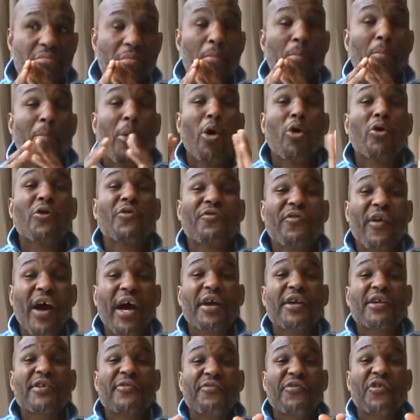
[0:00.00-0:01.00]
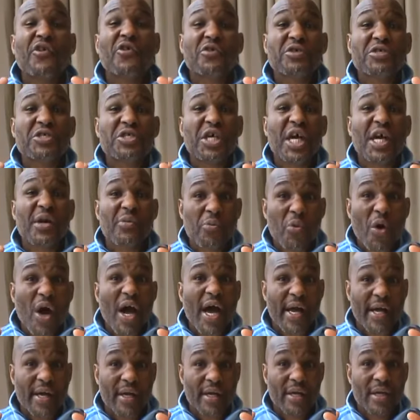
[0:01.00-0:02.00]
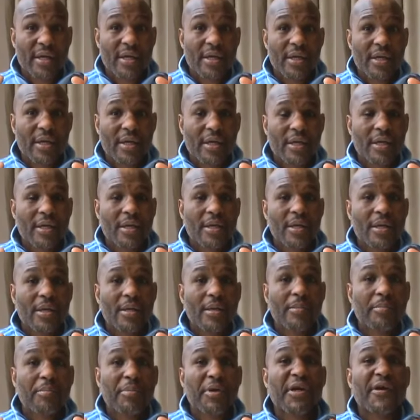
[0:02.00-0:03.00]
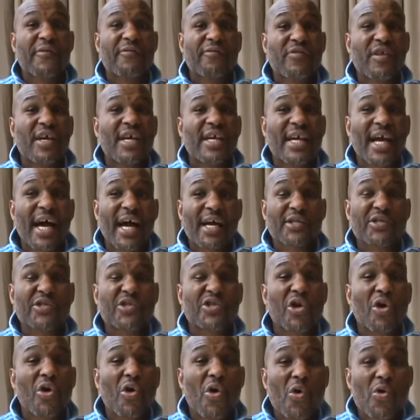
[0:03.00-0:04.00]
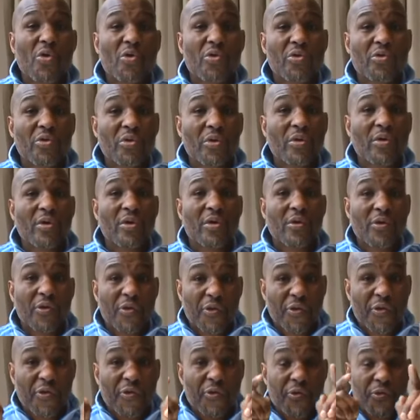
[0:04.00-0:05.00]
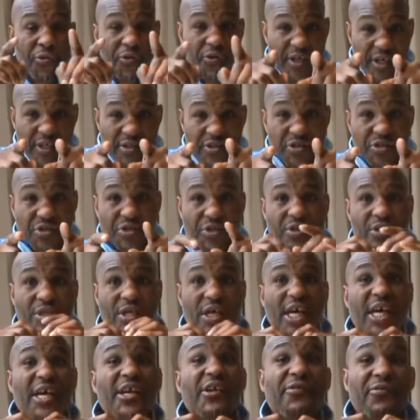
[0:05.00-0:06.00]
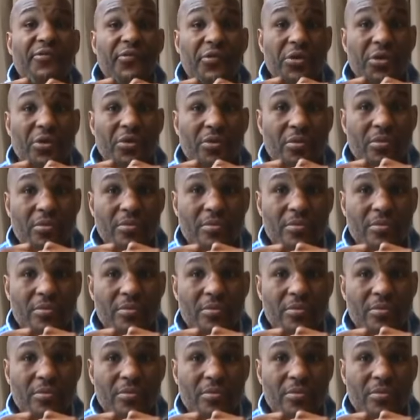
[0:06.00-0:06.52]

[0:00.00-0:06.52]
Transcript: most fighters feel the same way. But if they're not told through this interview